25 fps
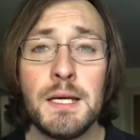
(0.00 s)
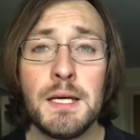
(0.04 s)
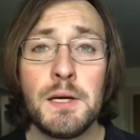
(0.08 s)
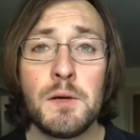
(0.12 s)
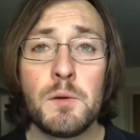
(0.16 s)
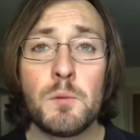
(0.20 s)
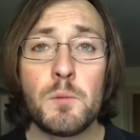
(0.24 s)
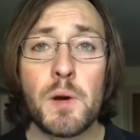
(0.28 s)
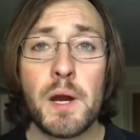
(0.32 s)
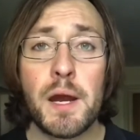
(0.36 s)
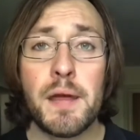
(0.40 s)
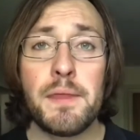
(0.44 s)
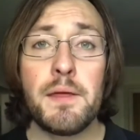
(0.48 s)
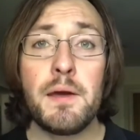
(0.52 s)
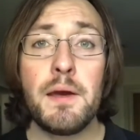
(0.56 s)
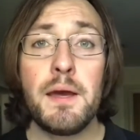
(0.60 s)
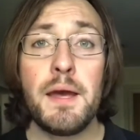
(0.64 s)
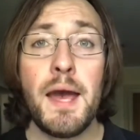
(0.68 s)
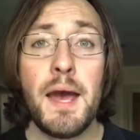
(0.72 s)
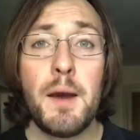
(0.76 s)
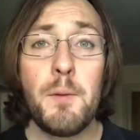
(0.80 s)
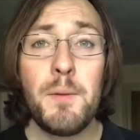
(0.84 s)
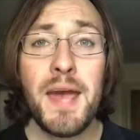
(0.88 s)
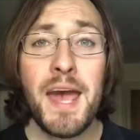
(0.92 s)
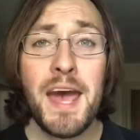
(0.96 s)
where they
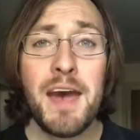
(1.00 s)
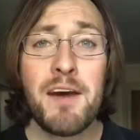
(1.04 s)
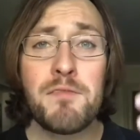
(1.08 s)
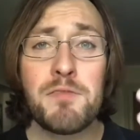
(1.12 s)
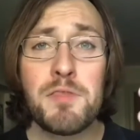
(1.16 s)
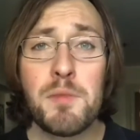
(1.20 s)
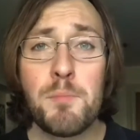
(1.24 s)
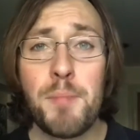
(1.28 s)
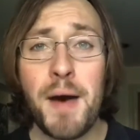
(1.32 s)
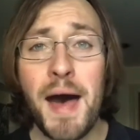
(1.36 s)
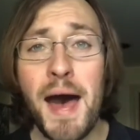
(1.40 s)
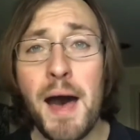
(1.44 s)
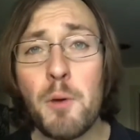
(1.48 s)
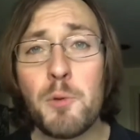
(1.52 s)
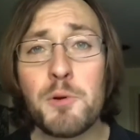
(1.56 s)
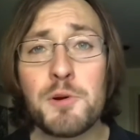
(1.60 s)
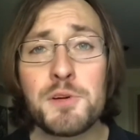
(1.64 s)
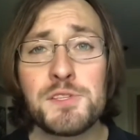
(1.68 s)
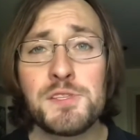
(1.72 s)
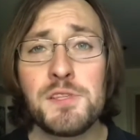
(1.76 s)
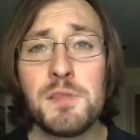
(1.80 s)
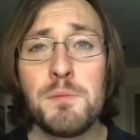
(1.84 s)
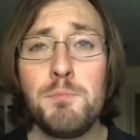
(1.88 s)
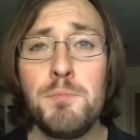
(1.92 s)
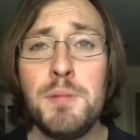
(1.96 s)
we have the
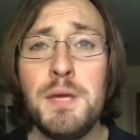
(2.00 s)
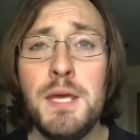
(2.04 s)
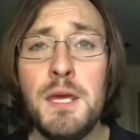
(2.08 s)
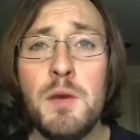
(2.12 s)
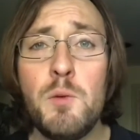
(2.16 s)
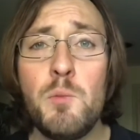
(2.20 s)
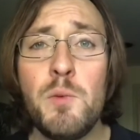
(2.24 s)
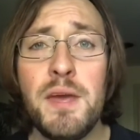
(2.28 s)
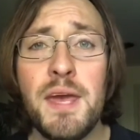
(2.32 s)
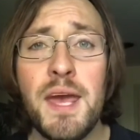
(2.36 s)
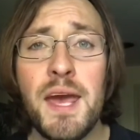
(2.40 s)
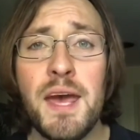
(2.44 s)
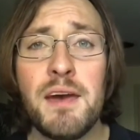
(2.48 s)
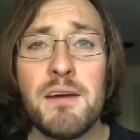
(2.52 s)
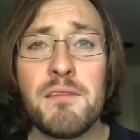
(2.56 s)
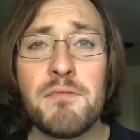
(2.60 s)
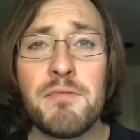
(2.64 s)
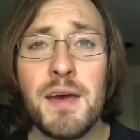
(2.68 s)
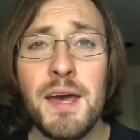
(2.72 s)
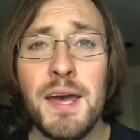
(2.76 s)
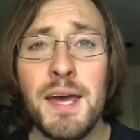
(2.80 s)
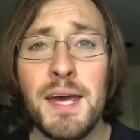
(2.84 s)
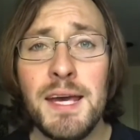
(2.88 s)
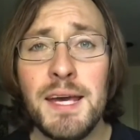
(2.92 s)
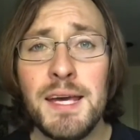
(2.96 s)
powers that be, we have
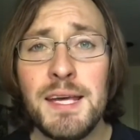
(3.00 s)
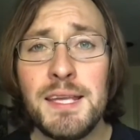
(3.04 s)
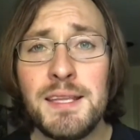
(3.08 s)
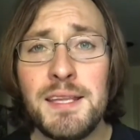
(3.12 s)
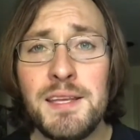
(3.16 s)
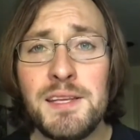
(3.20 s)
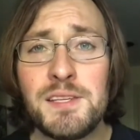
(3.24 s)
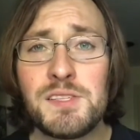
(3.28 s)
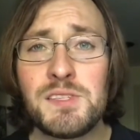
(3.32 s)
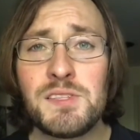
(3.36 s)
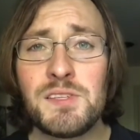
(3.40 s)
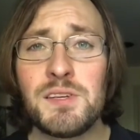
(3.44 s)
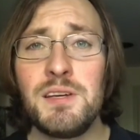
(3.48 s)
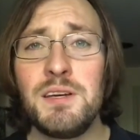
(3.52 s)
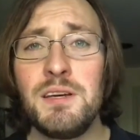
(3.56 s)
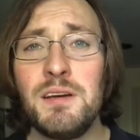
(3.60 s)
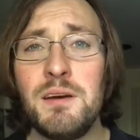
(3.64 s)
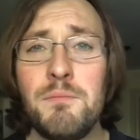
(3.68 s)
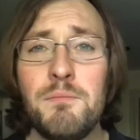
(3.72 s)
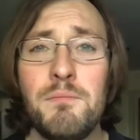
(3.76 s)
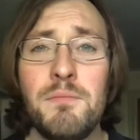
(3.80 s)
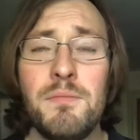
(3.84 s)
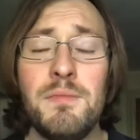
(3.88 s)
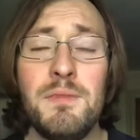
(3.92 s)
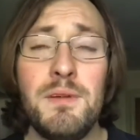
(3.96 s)
these
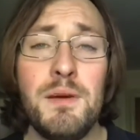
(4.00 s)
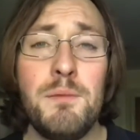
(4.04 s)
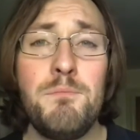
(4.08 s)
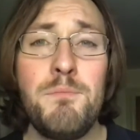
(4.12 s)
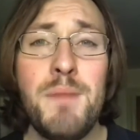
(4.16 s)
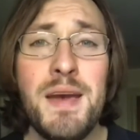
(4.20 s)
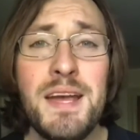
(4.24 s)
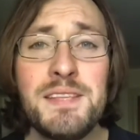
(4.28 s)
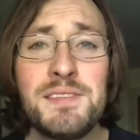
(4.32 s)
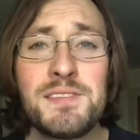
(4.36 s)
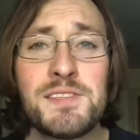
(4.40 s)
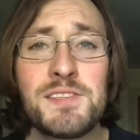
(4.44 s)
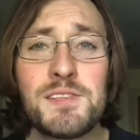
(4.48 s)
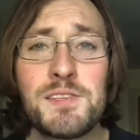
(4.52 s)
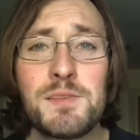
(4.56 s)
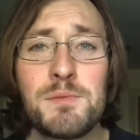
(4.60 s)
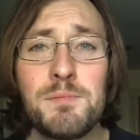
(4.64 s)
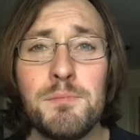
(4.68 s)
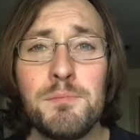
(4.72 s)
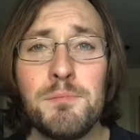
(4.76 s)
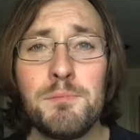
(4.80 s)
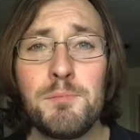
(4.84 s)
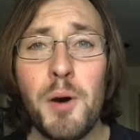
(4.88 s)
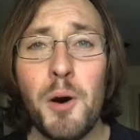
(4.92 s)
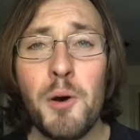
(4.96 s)
um, immense
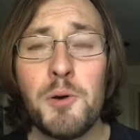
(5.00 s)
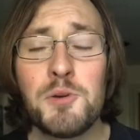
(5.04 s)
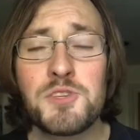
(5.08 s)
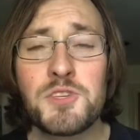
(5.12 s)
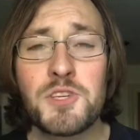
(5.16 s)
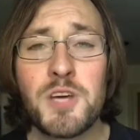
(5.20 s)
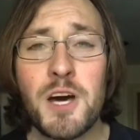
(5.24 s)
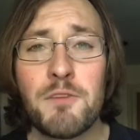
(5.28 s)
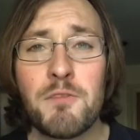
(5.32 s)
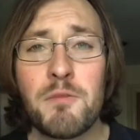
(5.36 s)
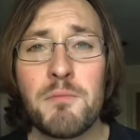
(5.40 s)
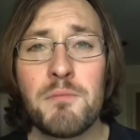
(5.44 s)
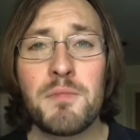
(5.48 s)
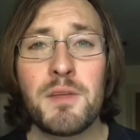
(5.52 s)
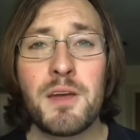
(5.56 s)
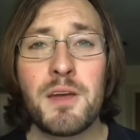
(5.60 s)
post-government